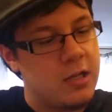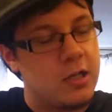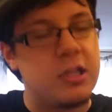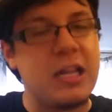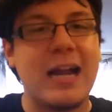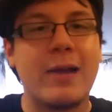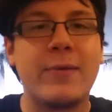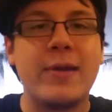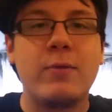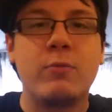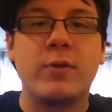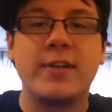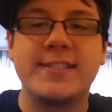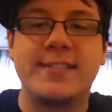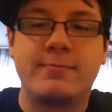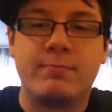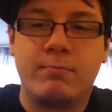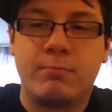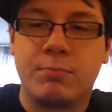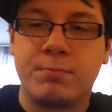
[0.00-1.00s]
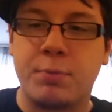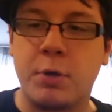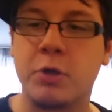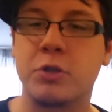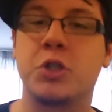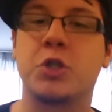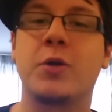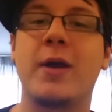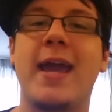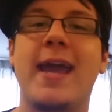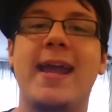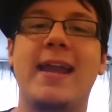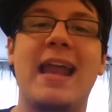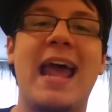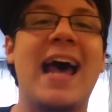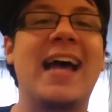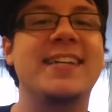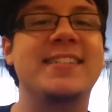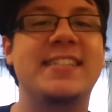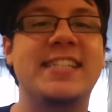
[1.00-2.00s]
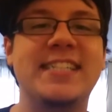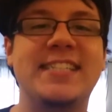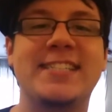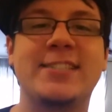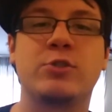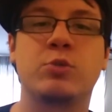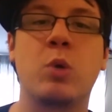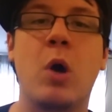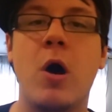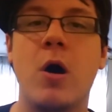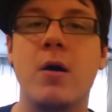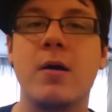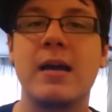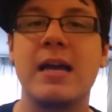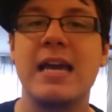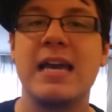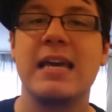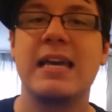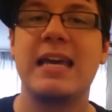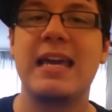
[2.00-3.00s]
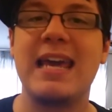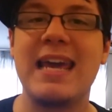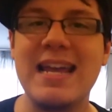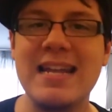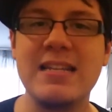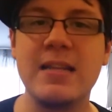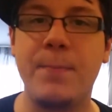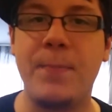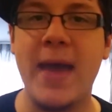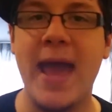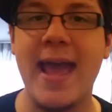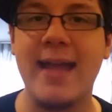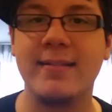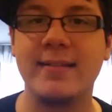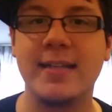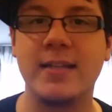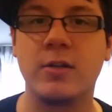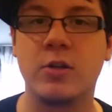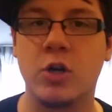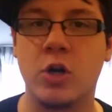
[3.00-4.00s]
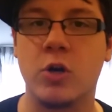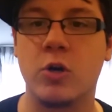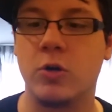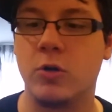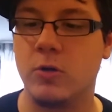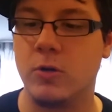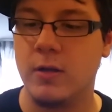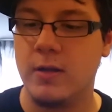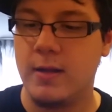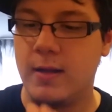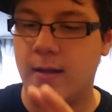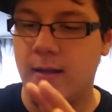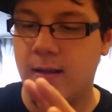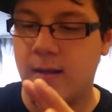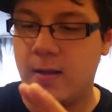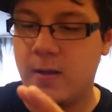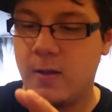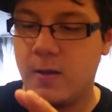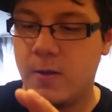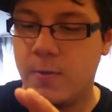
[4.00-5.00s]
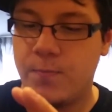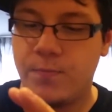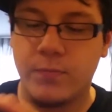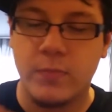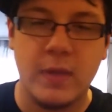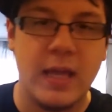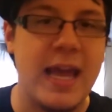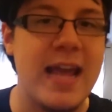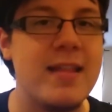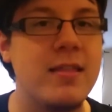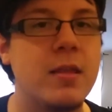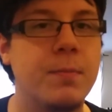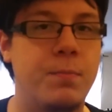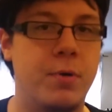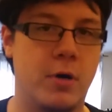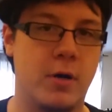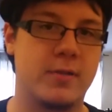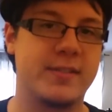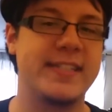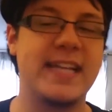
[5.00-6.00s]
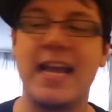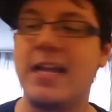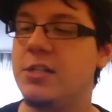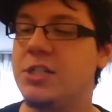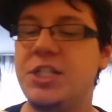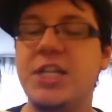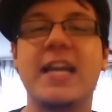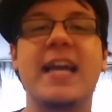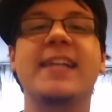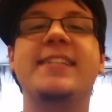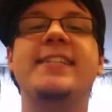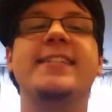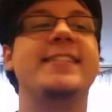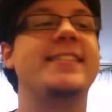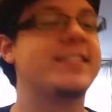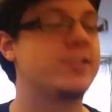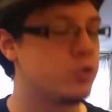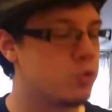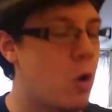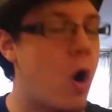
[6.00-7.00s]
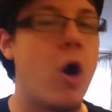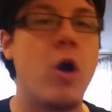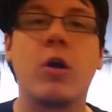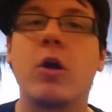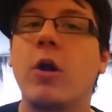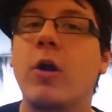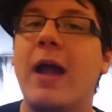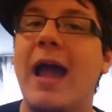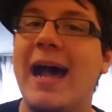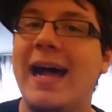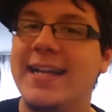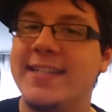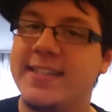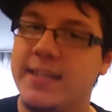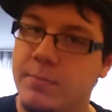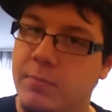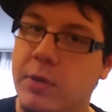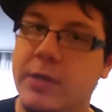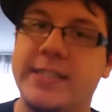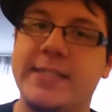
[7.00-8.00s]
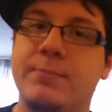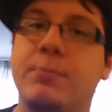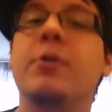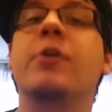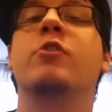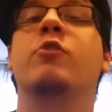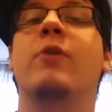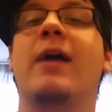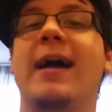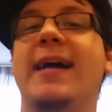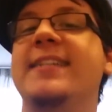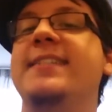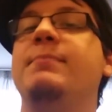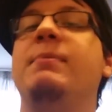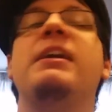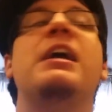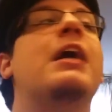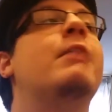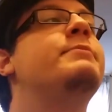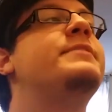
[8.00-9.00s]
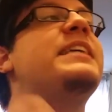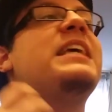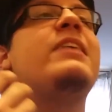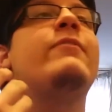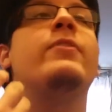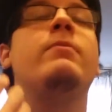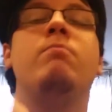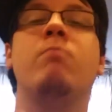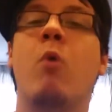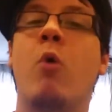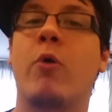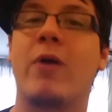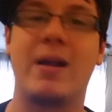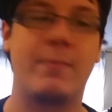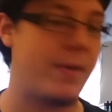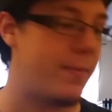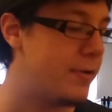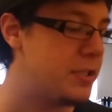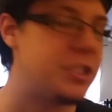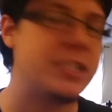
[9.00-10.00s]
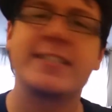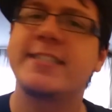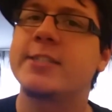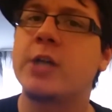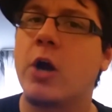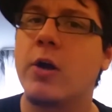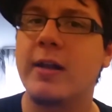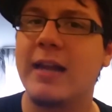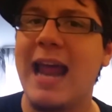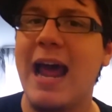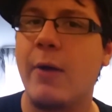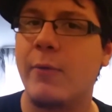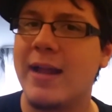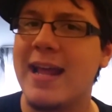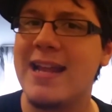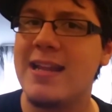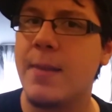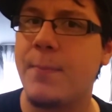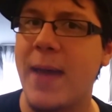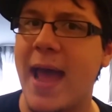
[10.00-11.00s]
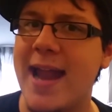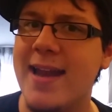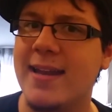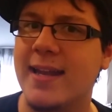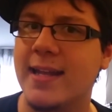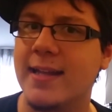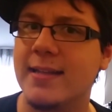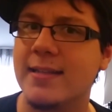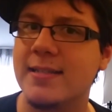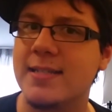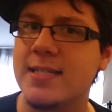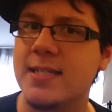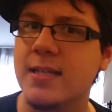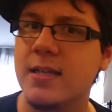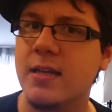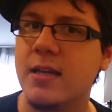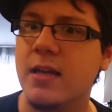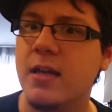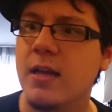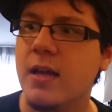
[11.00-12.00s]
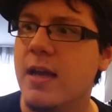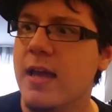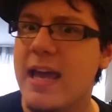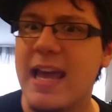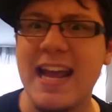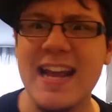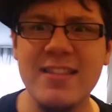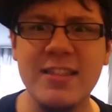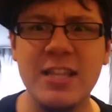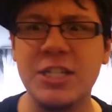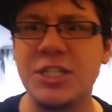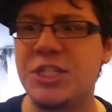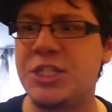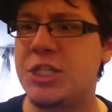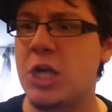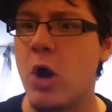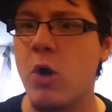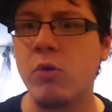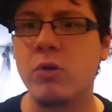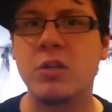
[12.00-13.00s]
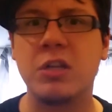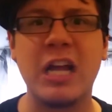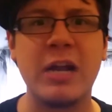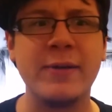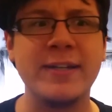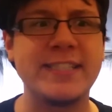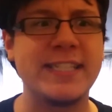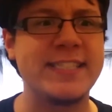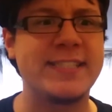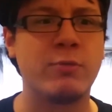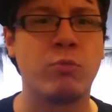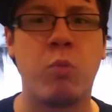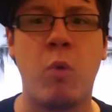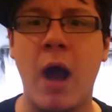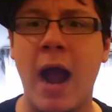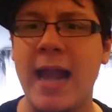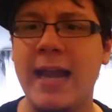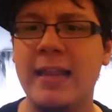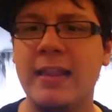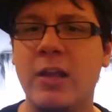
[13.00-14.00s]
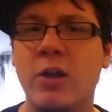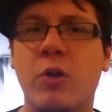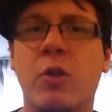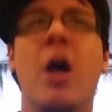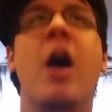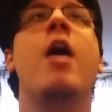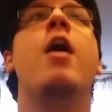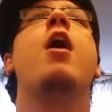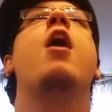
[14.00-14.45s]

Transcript: Clary was portrayed as the strong, independent girl in the books, and she gets stronger as the books progress, becomes even more independent, but she started out independent. In this show, Clary's this whiny little,